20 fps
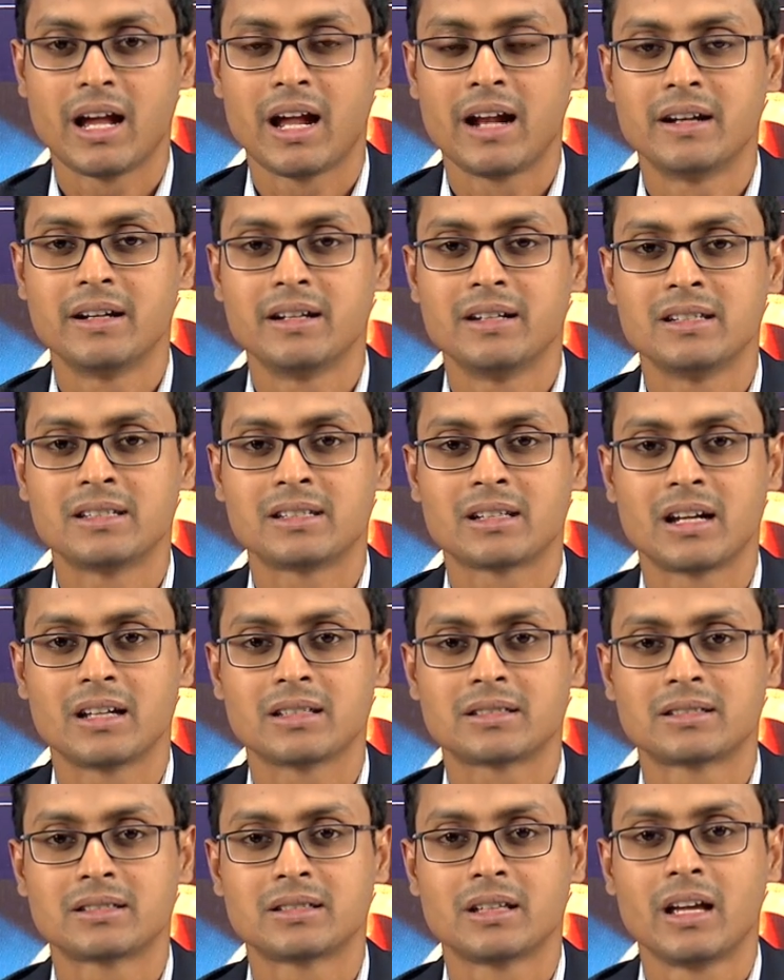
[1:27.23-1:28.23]
and
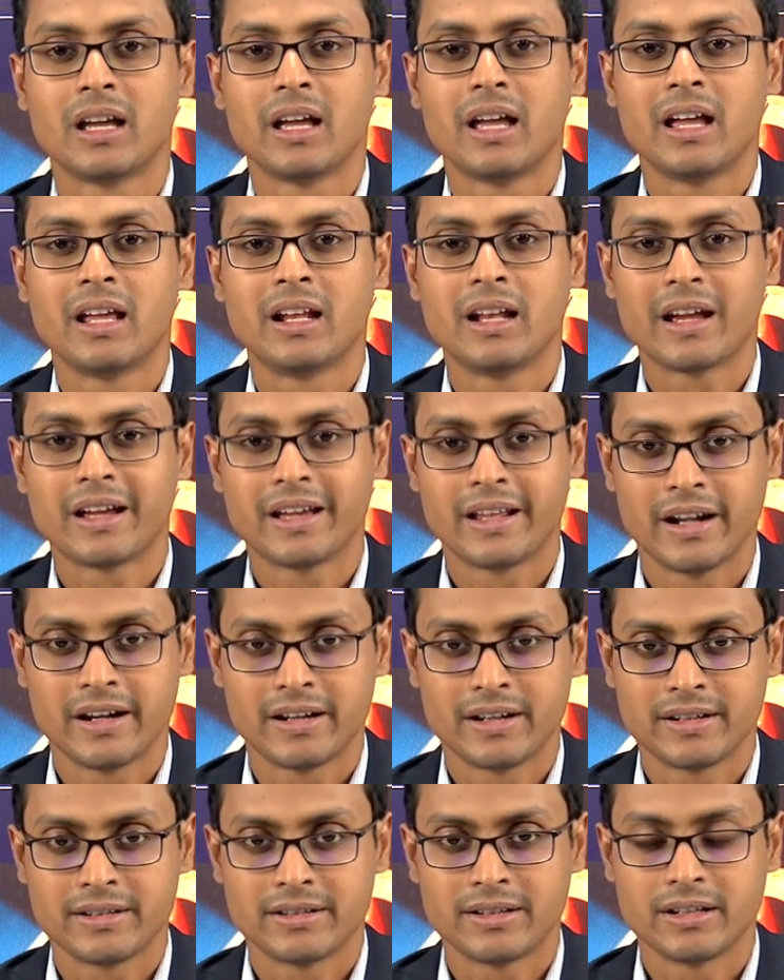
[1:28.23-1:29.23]
discuss in a
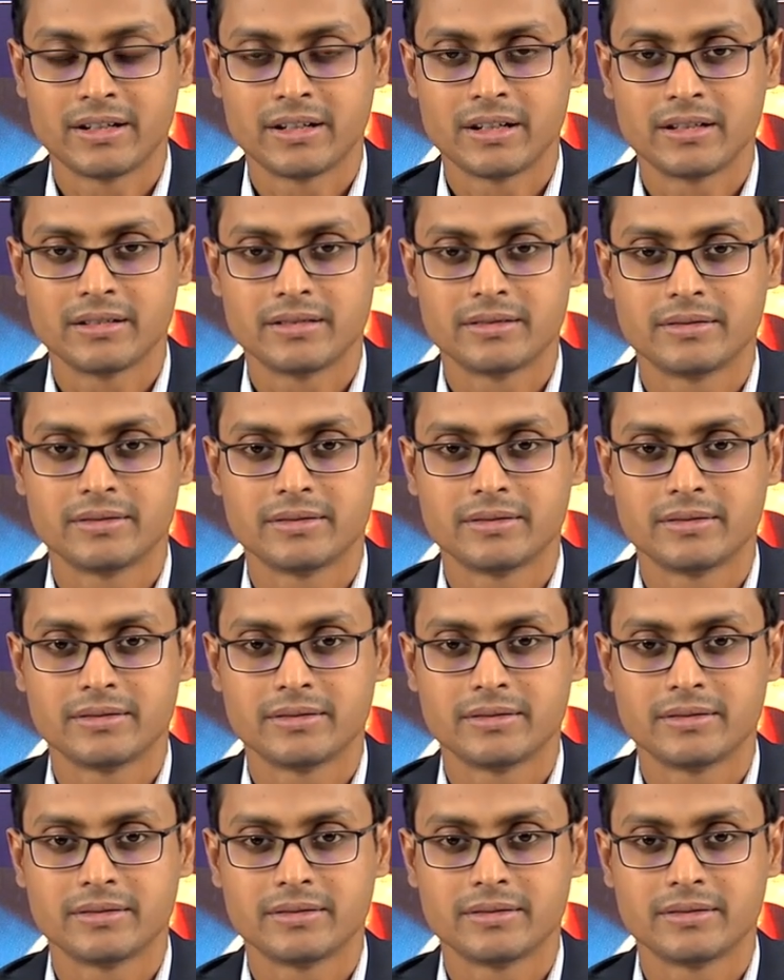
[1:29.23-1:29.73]
greater detail.